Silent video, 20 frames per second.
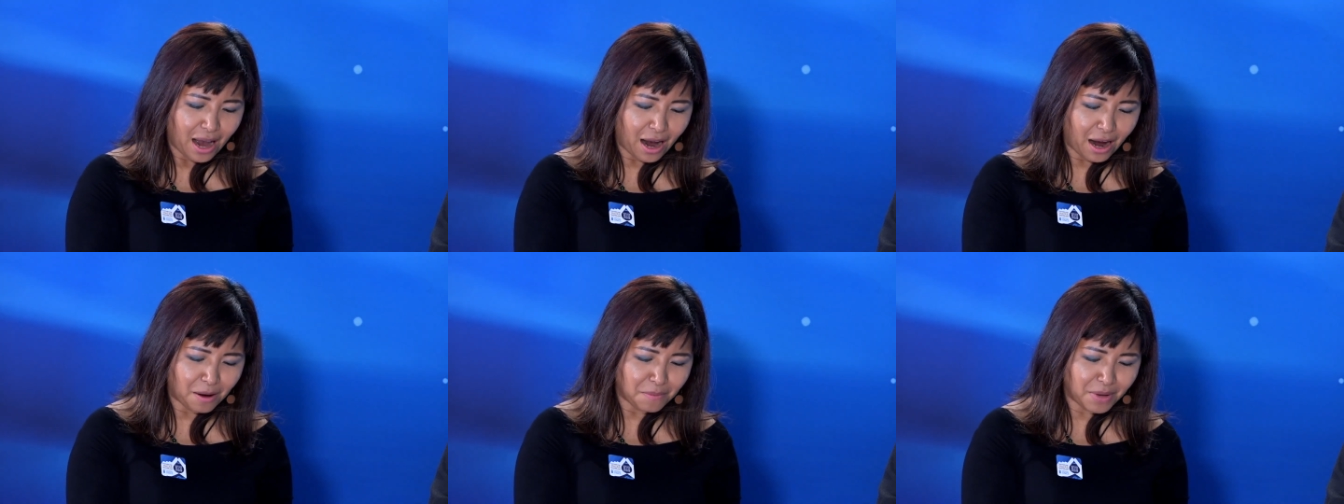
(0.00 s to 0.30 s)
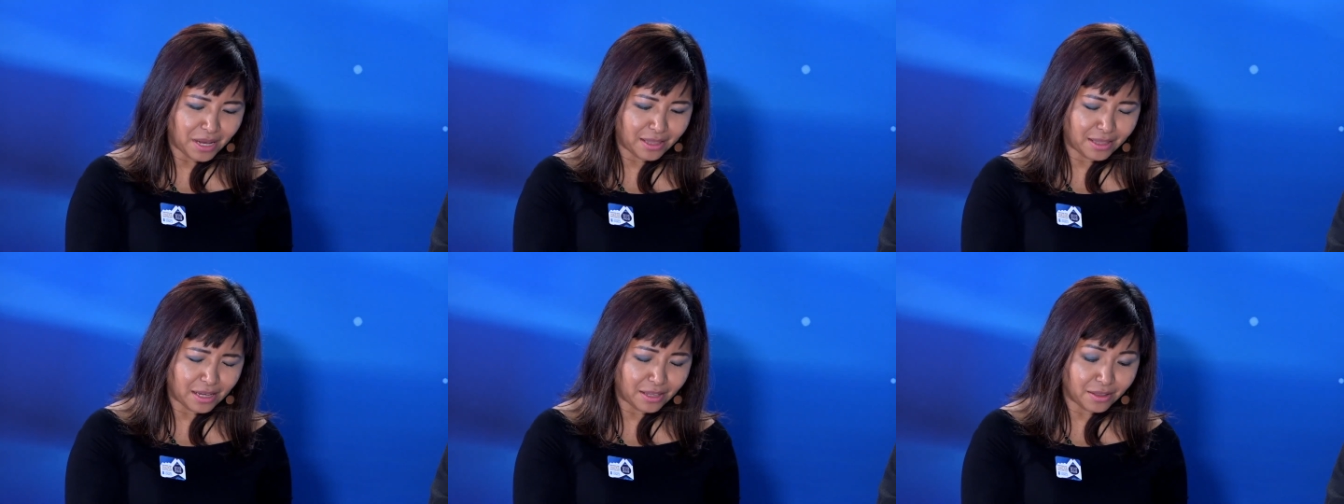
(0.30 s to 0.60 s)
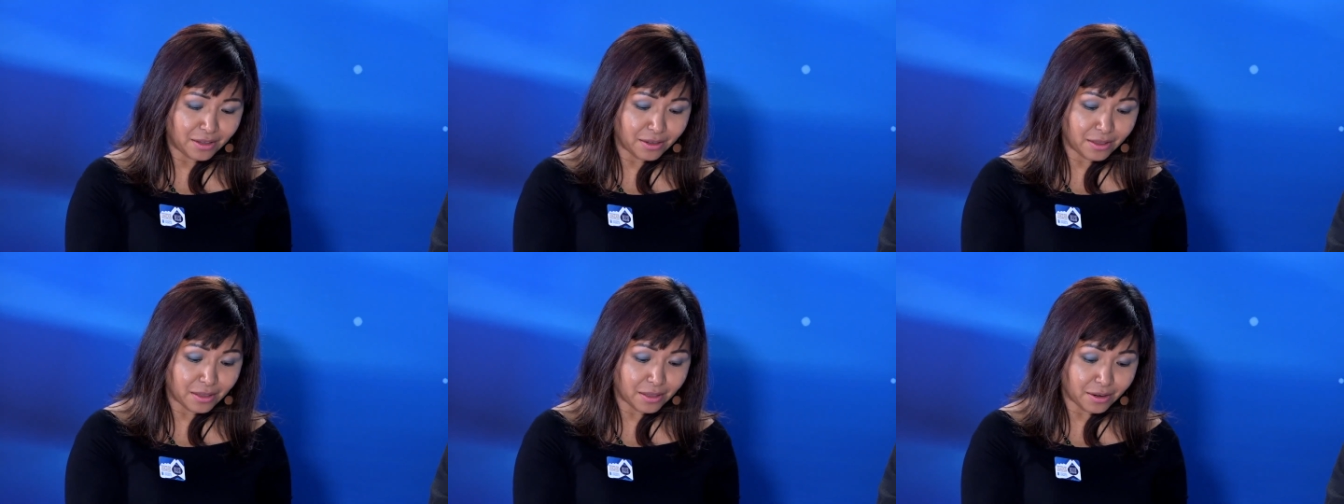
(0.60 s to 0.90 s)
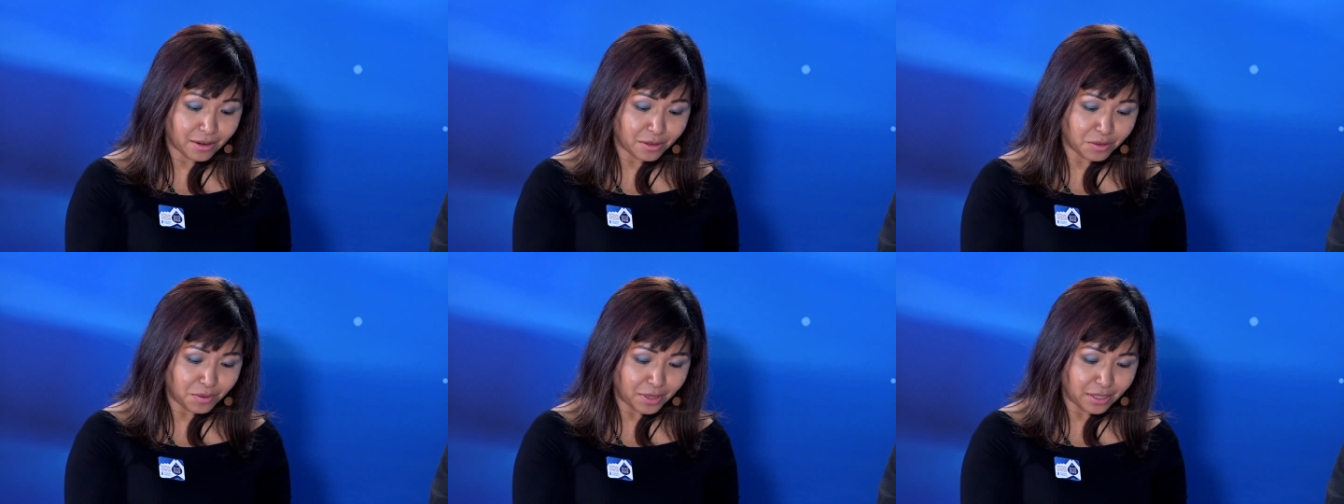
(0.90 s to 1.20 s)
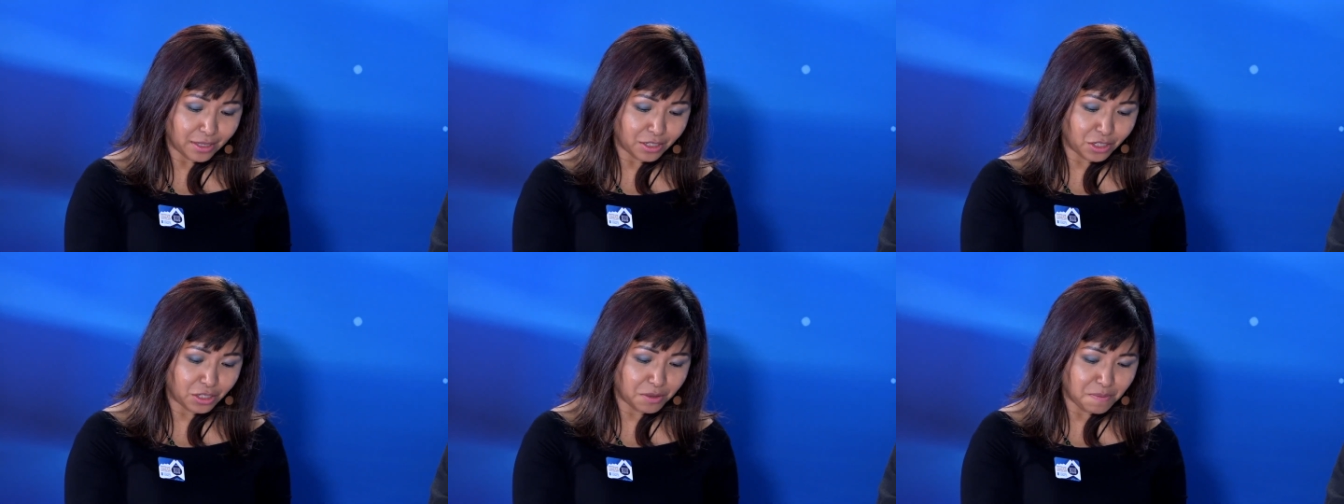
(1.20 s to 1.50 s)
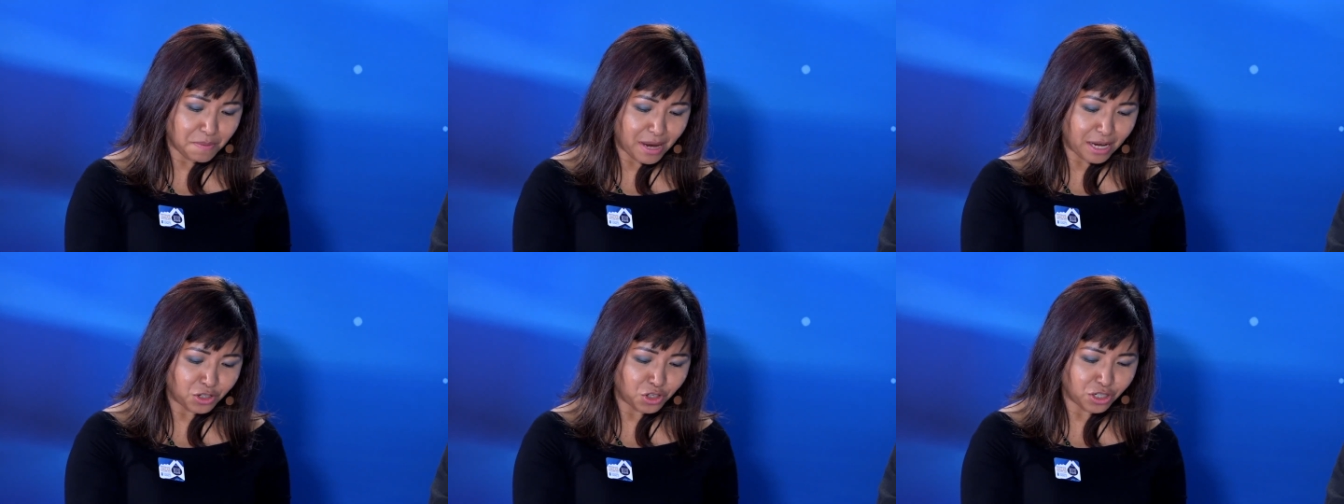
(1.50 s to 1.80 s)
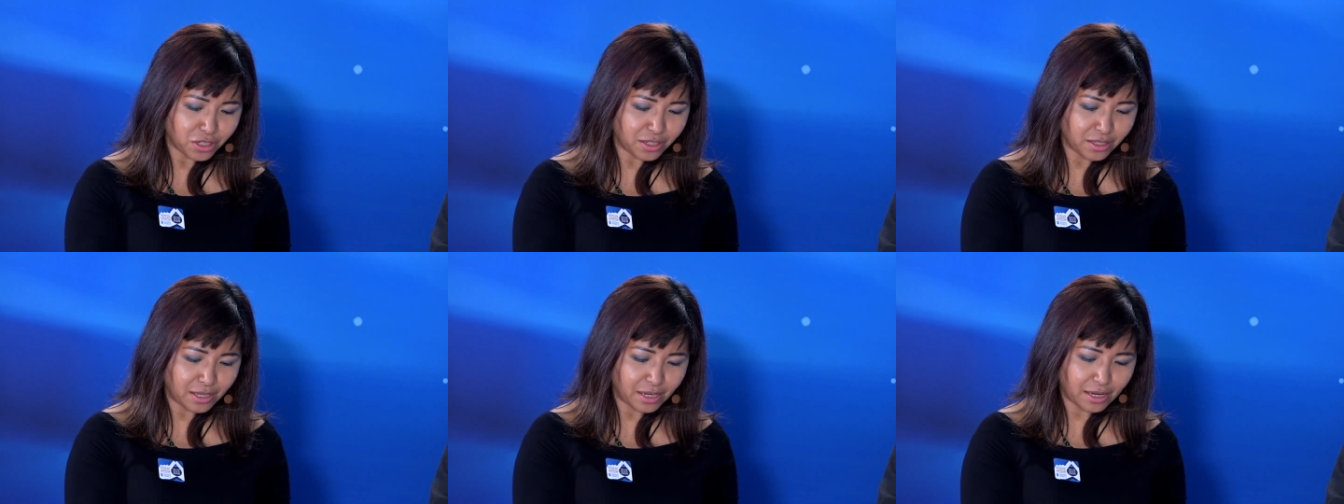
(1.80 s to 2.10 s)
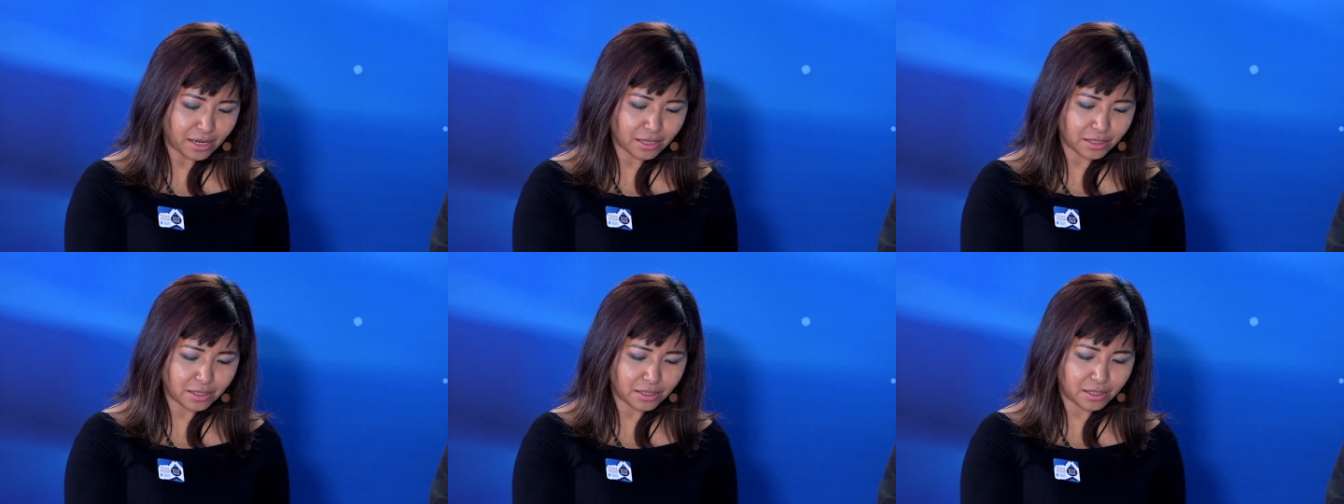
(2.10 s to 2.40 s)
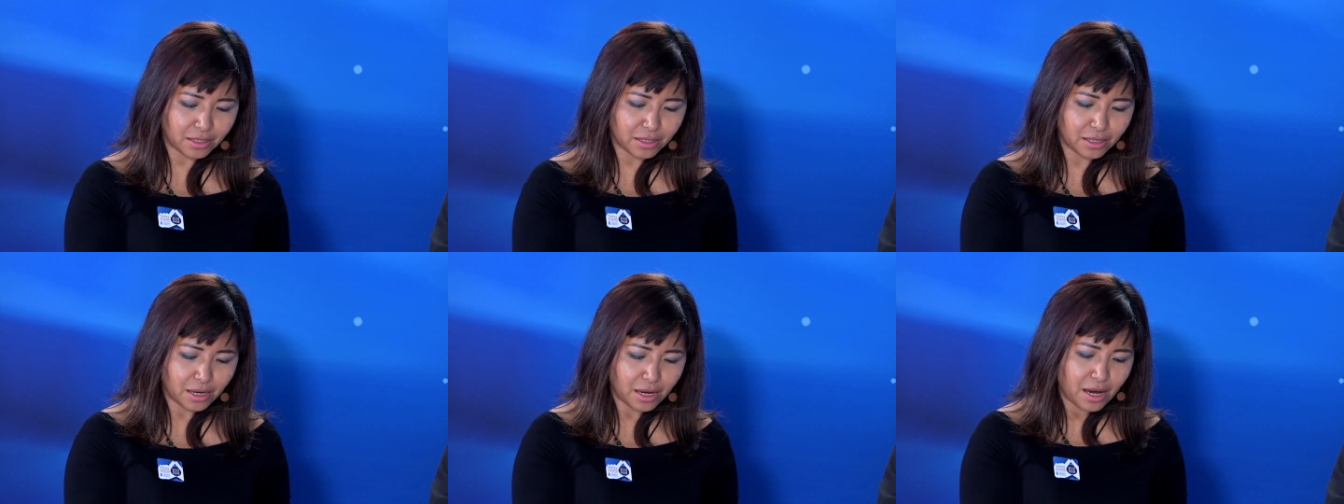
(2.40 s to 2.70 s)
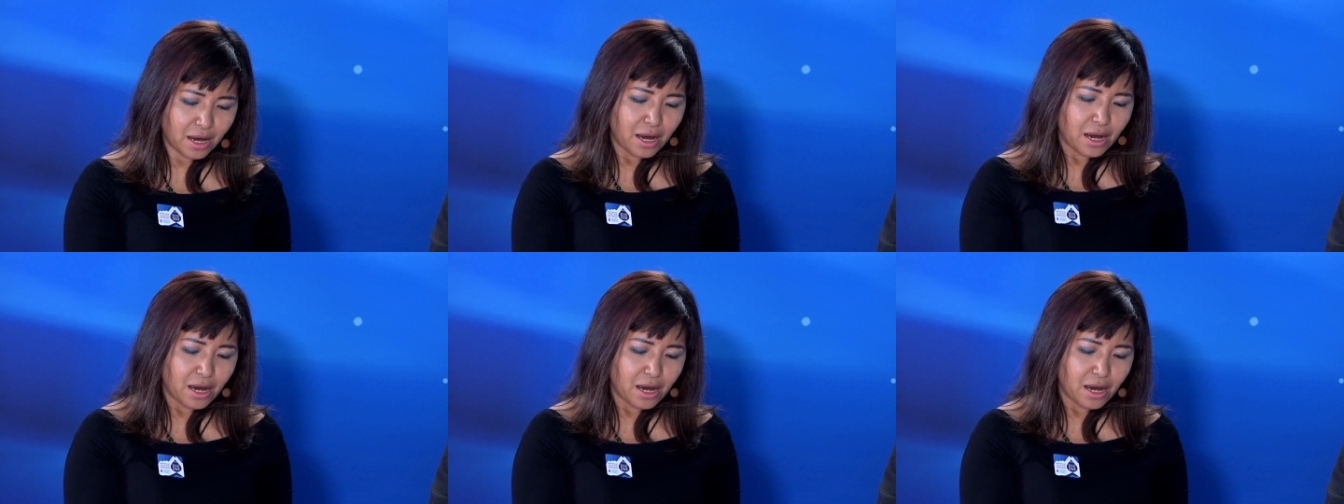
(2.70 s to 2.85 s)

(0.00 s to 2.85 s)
And then the third one that she mentioned is